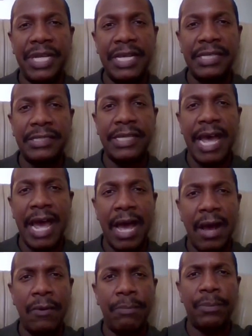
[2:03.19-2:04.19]
just
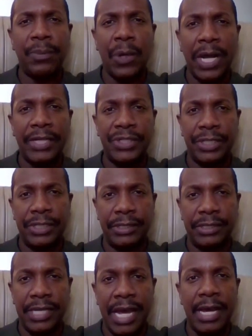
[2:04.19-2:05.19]
how
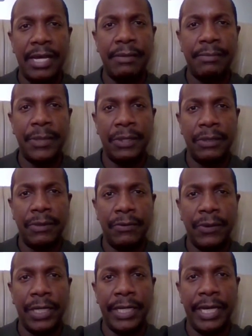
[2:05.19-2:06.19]
precious time
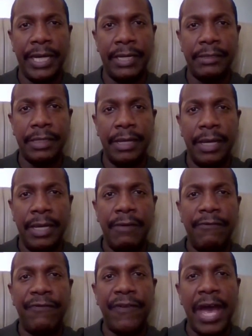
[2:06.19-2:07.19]
really is.
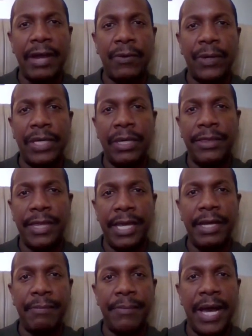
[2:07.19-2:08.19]
In fact, when you
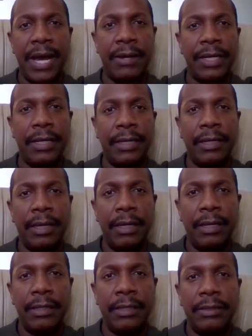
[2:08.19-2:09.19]
think about it,
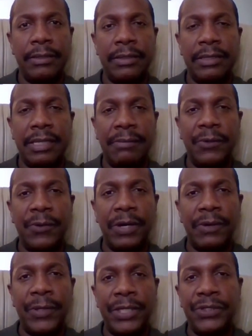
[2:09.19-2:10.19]
some of
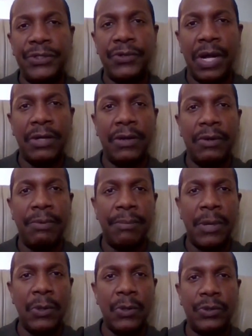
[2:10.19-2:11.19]
what we struggle
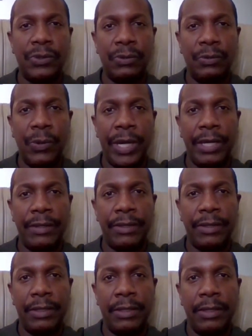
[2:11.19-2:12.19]
most
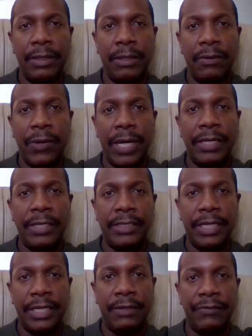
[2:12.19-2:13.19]
with
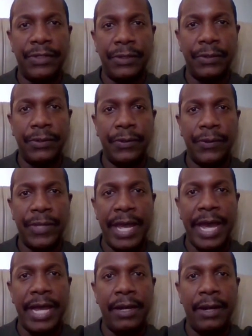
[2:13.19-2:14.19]
relative to
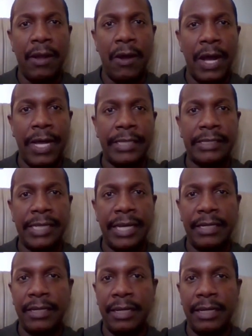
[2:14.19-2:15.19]
that loss
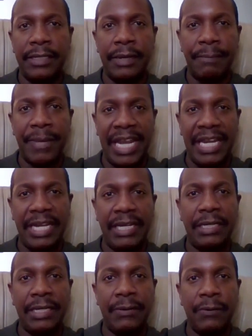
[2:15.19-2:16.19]
and the
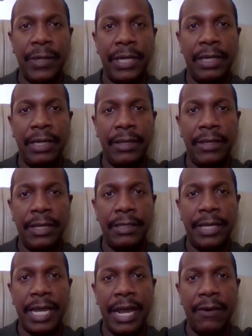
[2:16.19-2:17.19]
pain that we
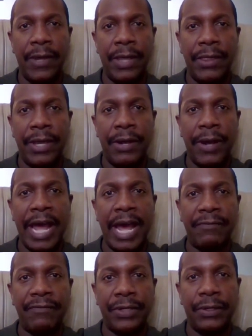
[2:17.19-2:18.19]
then carry
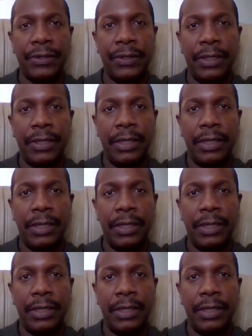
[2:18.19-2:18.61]
thereafter